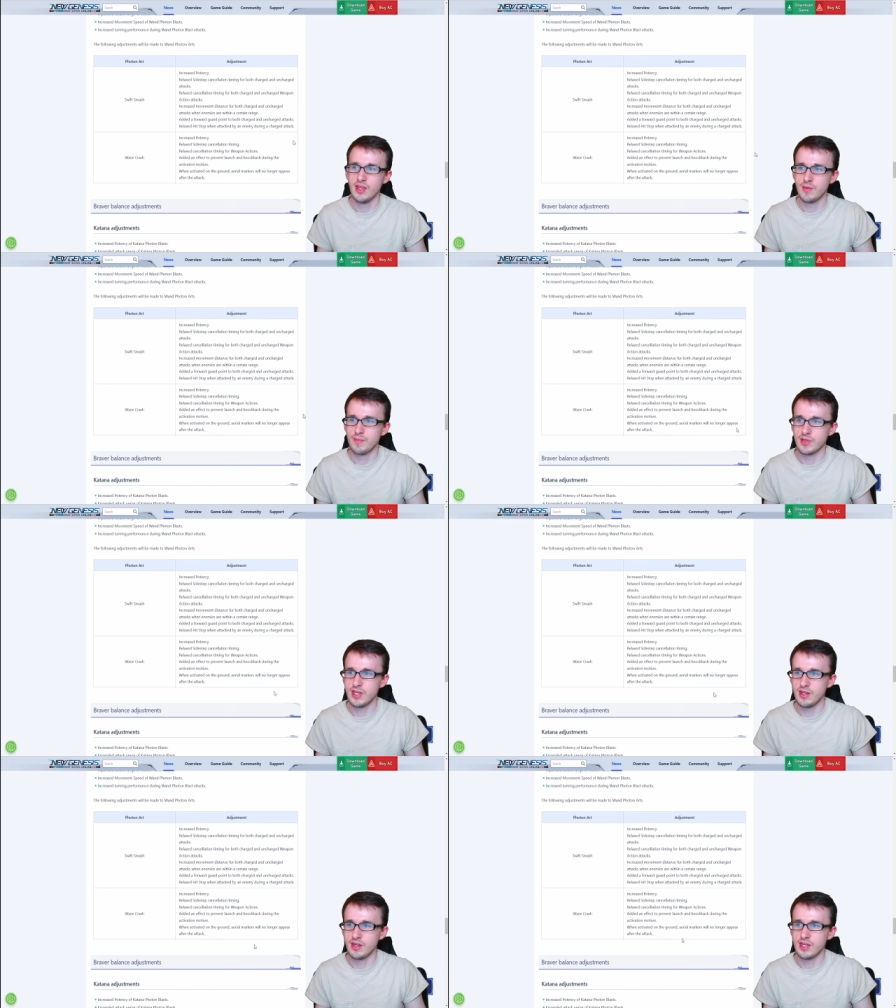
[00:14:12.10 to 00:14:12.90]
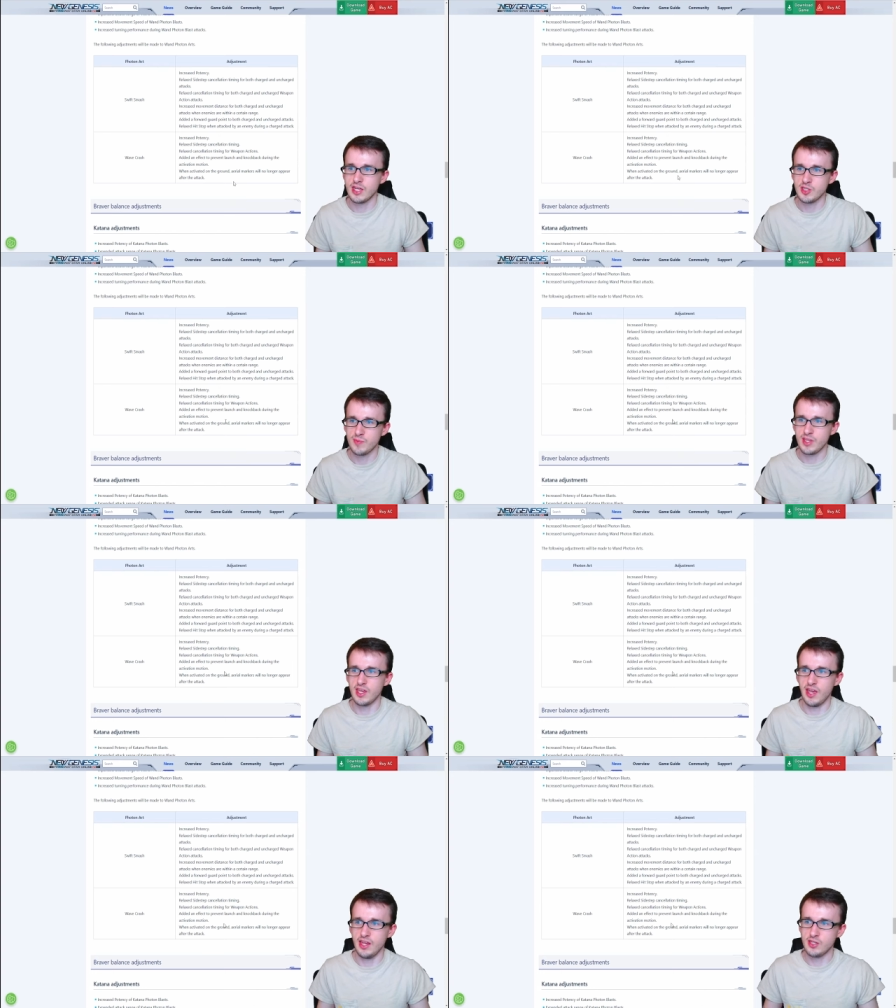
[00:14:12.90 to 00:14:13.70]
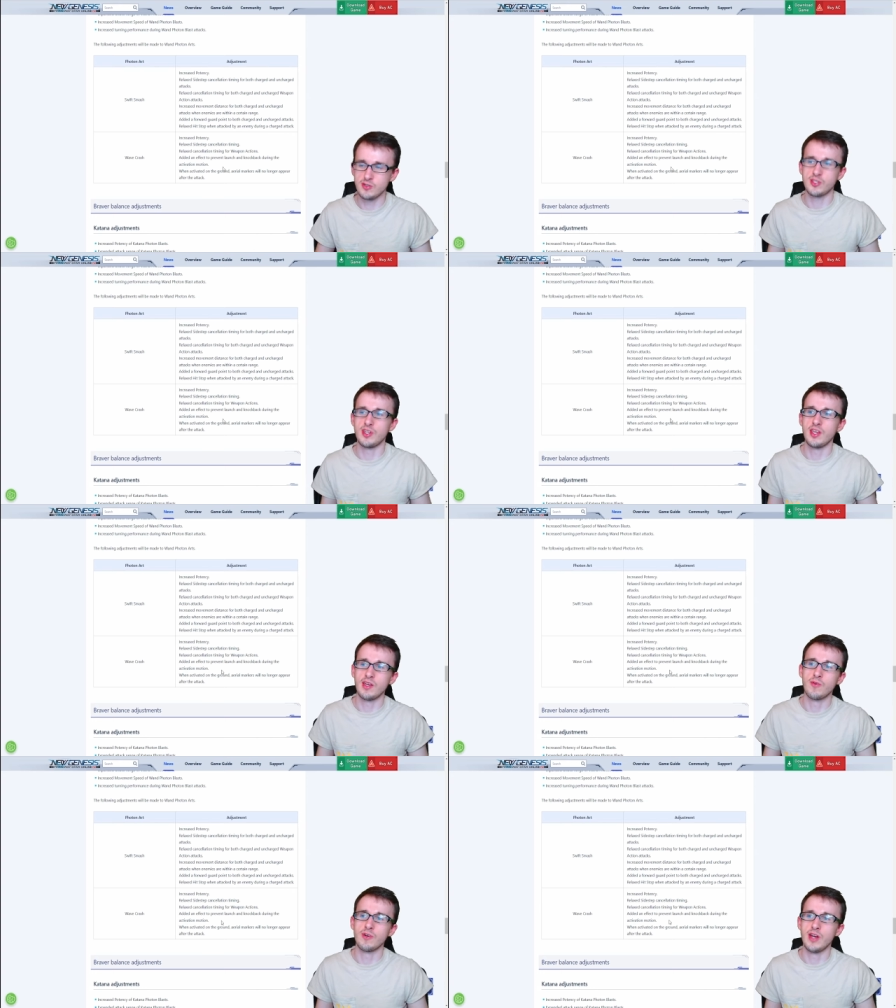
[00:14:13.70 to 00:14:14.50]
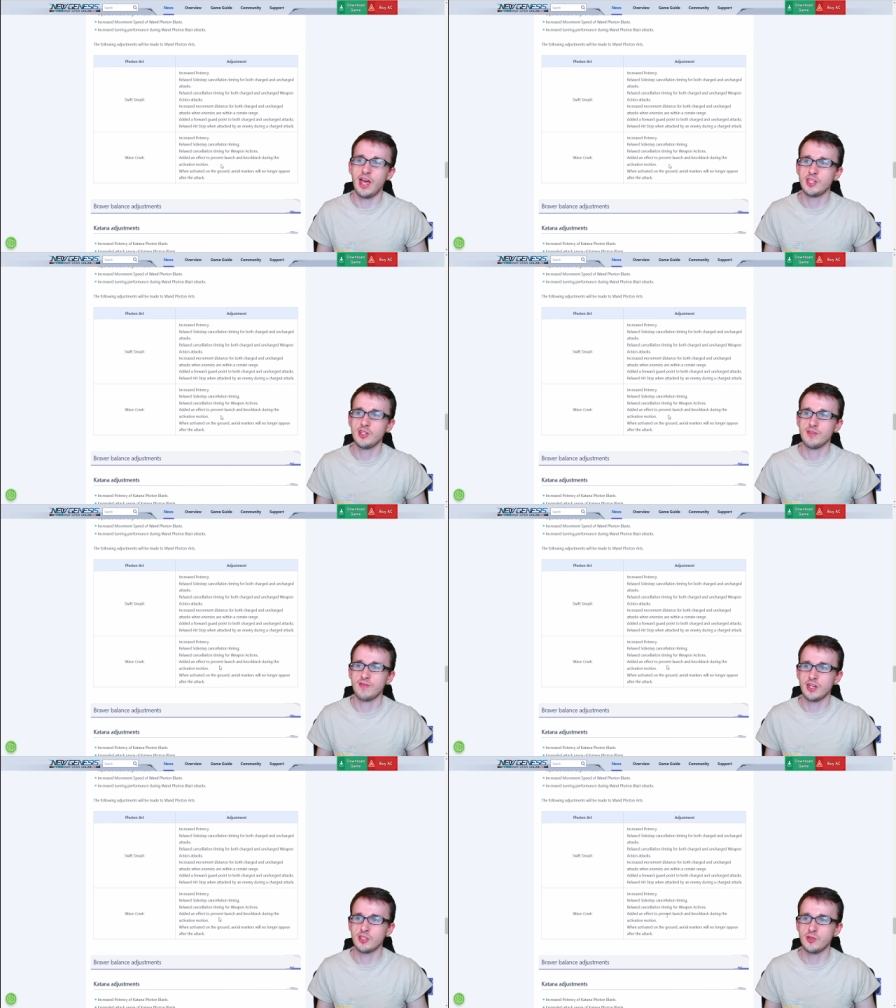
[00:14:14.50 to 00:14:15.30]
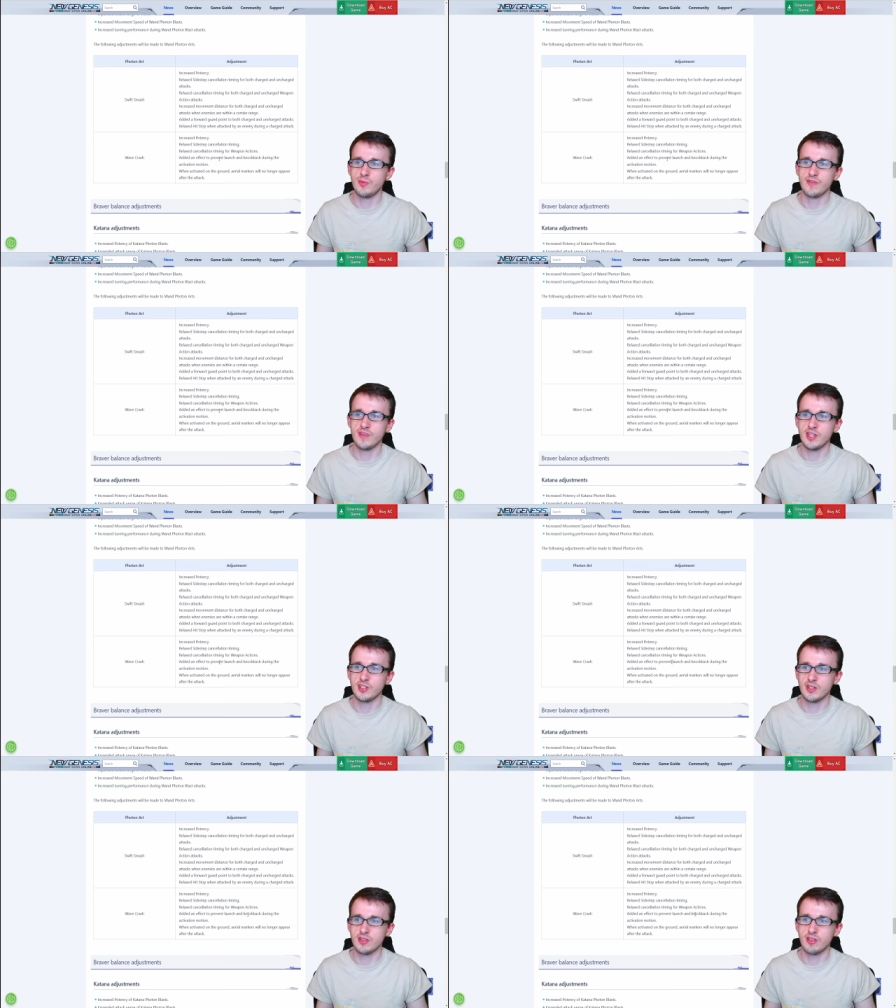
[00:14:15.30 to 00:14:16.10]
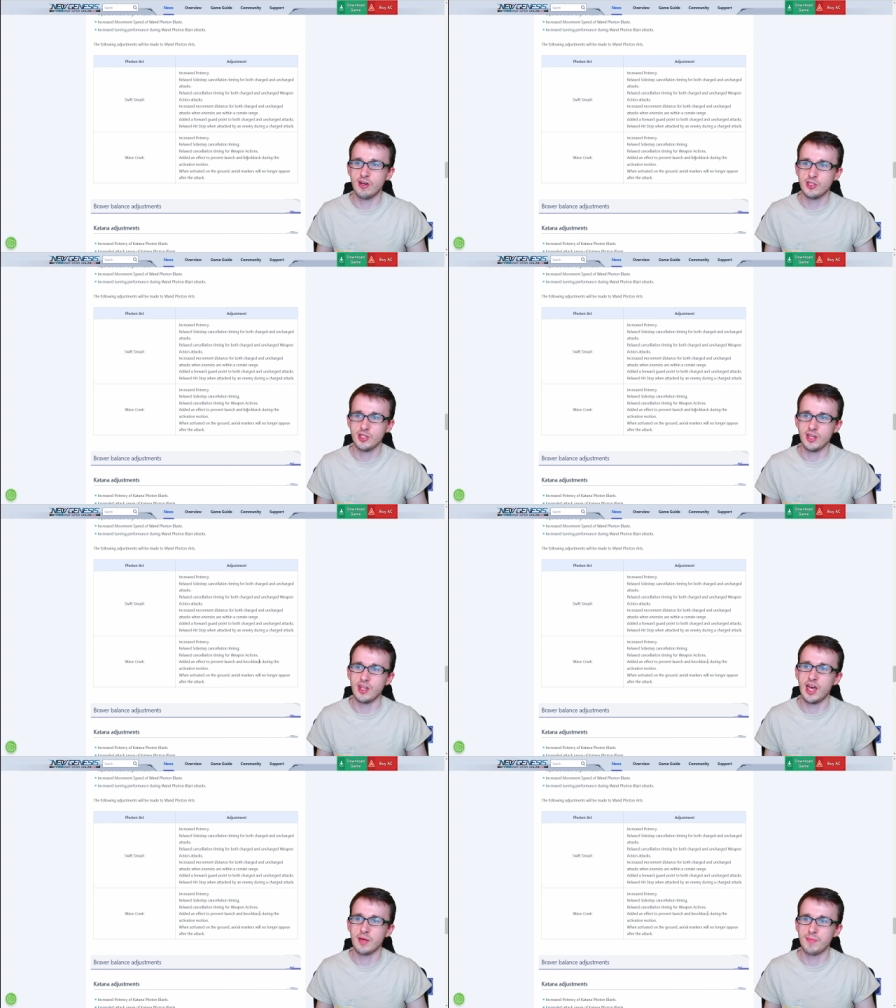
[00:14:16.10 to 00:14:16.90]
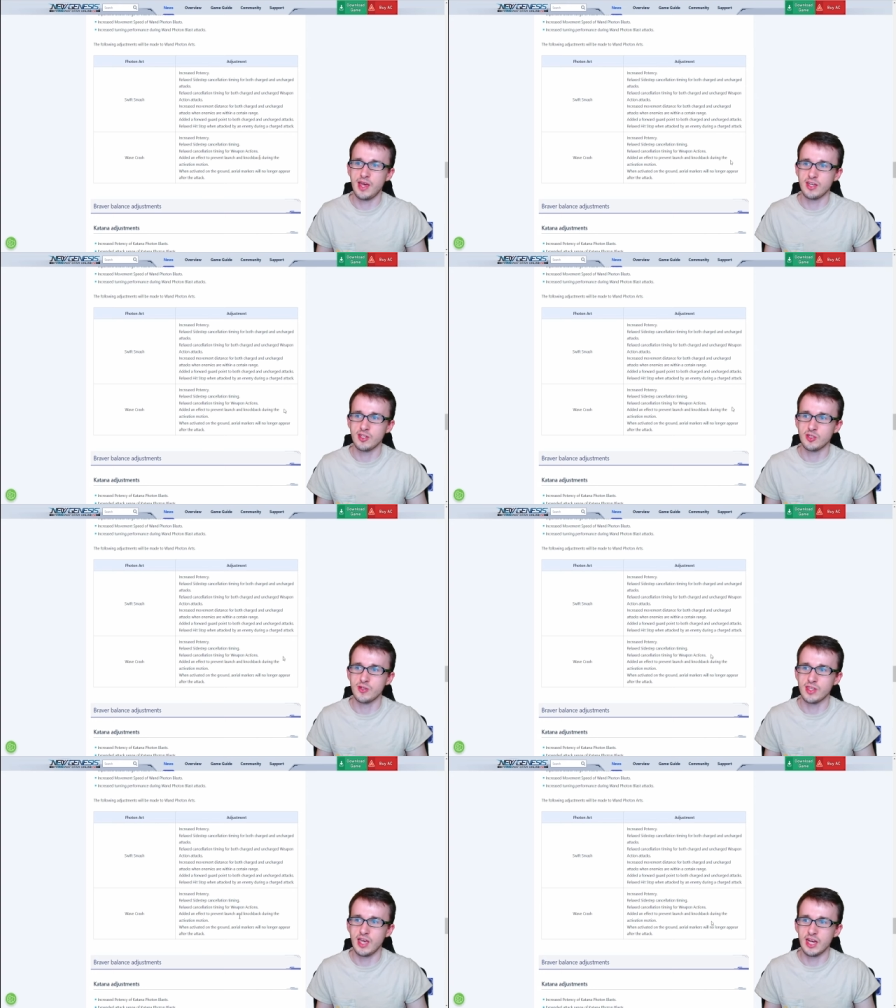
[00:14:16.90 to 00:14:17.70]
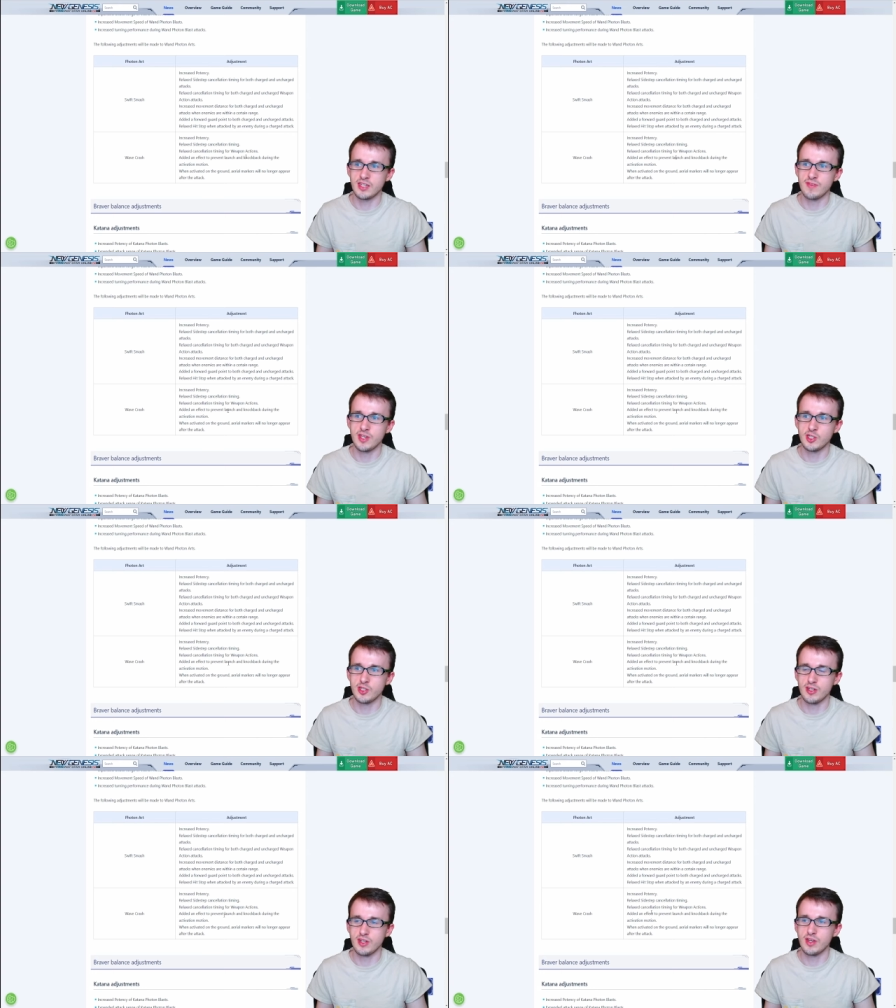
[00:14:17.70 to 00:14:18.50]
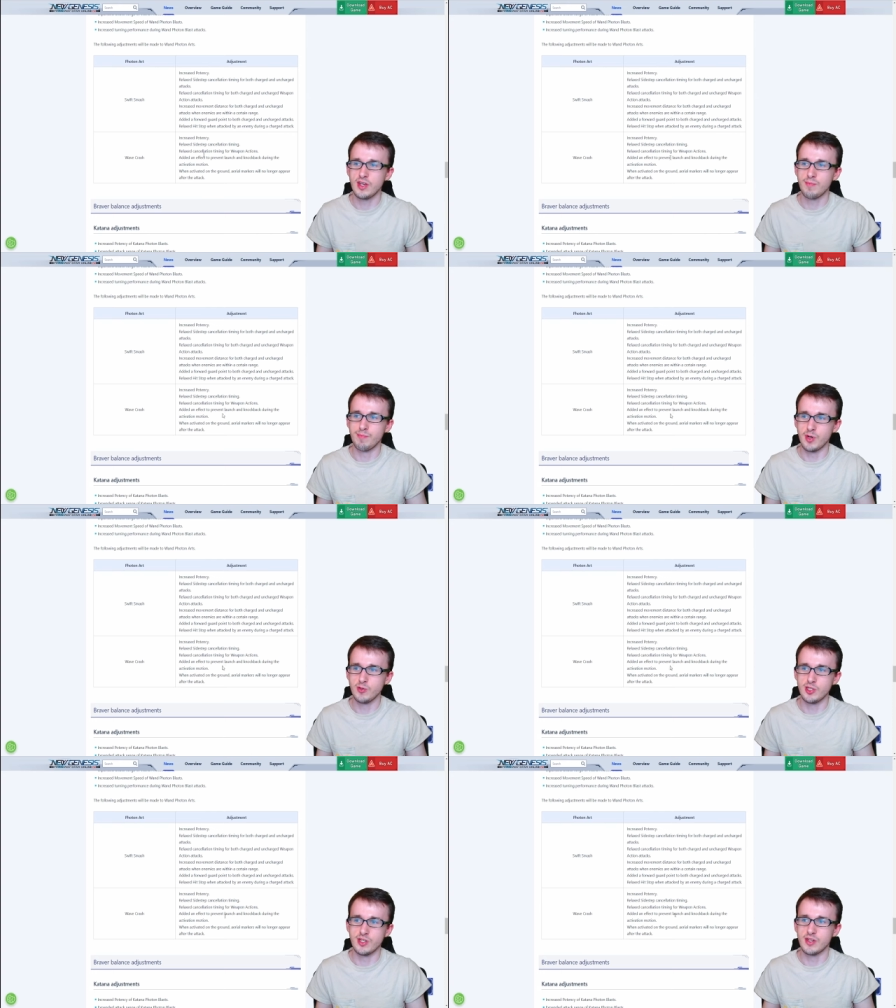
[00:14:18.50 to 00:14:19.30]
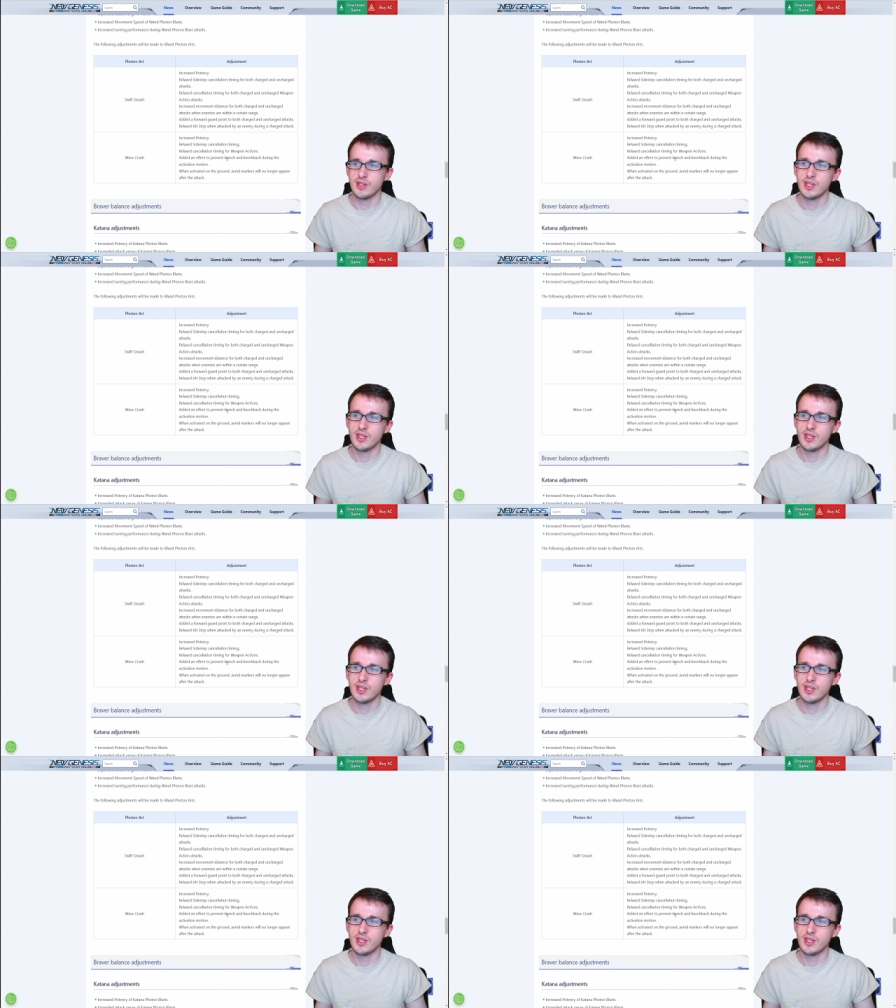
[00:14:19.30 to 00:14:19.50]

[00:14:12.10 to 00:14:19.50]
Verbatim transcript: But then it gets something interesting where it adds an effect to prevent launch and knockback during the activation motion.